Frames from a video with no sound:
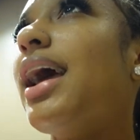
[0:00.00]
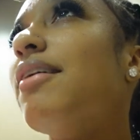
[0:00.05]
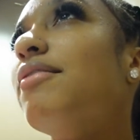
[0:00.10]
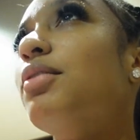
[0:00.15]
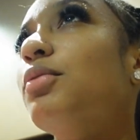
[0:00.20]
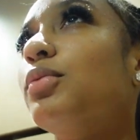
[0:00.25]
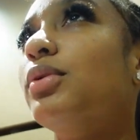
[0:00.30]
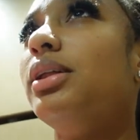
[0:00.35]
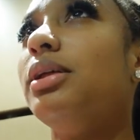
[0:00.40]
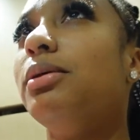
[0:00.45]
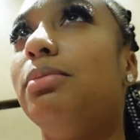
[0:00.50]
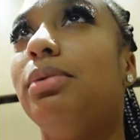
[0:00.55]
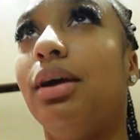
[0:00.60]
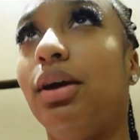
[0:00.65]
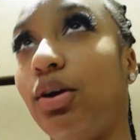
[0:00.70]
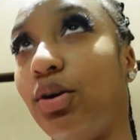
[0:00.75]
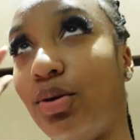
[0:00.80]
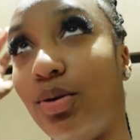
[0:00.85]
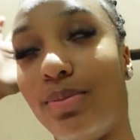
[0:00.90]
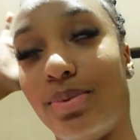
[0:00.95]
haven't really
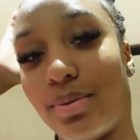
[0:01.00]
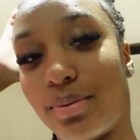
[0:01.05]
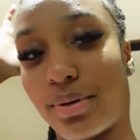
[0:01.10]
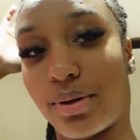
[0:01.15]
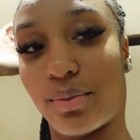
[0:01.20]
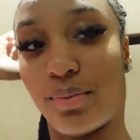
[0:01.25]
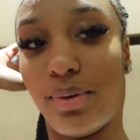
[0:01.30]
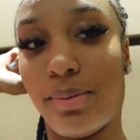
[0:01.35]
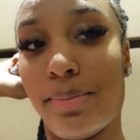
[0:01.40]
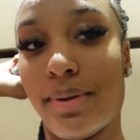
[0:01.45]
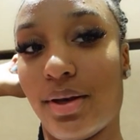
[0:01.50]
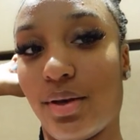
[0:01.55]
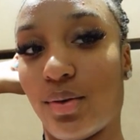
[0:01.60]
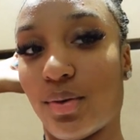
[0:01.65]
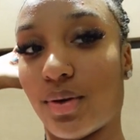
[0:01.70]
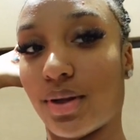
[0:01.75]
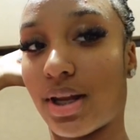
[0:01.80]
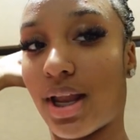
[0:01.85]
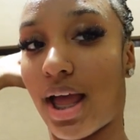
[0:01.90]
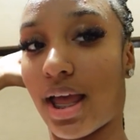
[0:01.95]
been Ubering. We've been
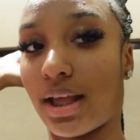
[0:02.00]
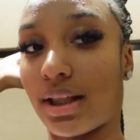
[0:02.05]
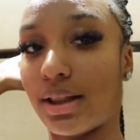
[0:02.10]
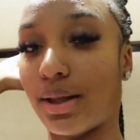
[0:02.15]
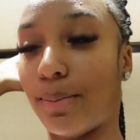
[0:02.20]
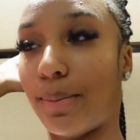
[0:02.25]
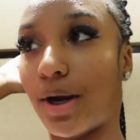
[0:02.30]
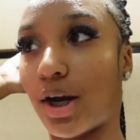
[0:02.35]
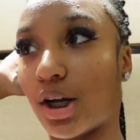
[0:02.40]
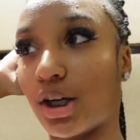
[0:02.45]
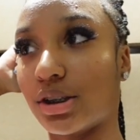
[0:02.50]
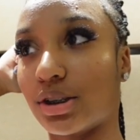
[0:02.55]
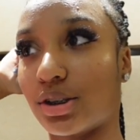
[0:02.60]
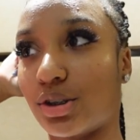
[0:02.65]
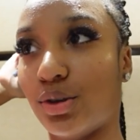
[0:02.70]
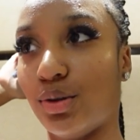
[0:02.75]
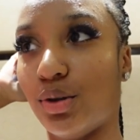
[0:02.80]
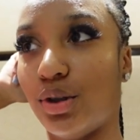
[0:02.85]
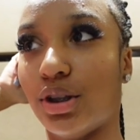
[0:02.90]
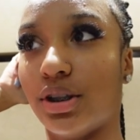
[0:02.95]
doing like the bird
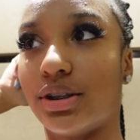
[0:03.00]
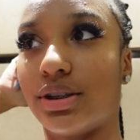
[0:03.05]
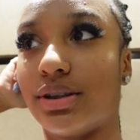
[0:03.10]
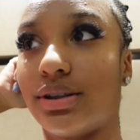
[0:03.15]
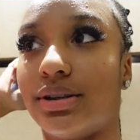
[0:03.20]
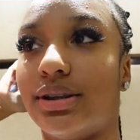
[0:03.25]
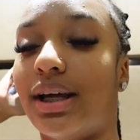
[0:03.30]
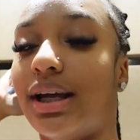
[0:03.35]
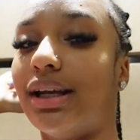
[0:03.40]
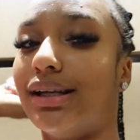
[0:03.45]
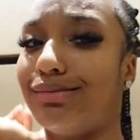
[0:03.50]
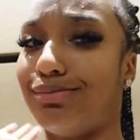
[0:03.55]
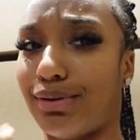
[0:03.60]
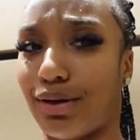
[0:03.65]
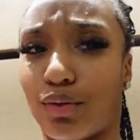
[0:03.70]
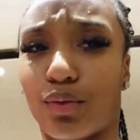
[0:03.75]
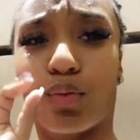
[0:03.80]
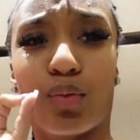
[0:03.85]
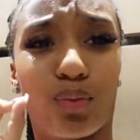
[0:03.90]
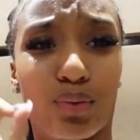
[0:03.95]
scooters, and it's
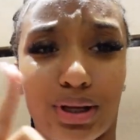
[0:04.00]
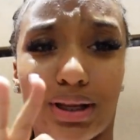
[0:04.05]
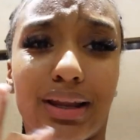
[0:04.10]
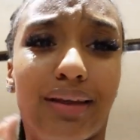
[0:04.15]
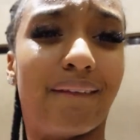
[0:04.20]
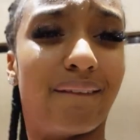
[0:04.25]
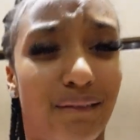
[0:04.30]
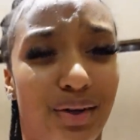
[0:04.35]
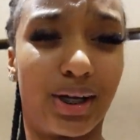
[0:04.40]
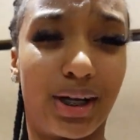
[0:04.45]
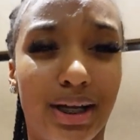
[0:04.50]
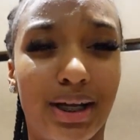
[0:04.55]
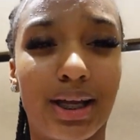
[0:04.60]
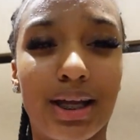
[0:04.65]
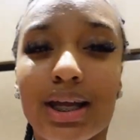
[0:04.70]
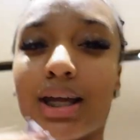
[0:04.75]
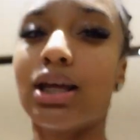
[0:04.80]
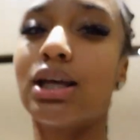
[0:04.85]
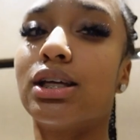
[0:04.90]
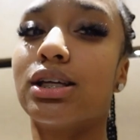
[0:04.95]
been really
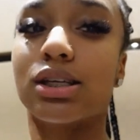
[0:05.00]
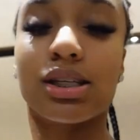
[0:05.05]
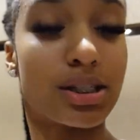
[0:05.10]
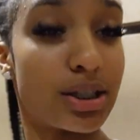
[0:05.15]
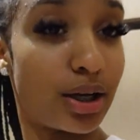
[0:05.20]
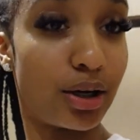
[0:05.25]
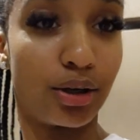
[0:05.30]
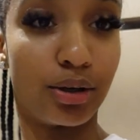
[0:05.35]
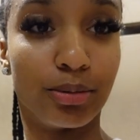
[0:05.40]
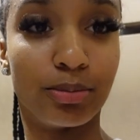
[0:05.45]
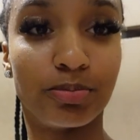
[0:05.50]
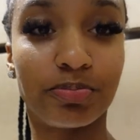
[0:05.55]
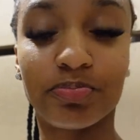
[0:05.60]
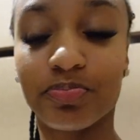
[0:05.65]
fun. So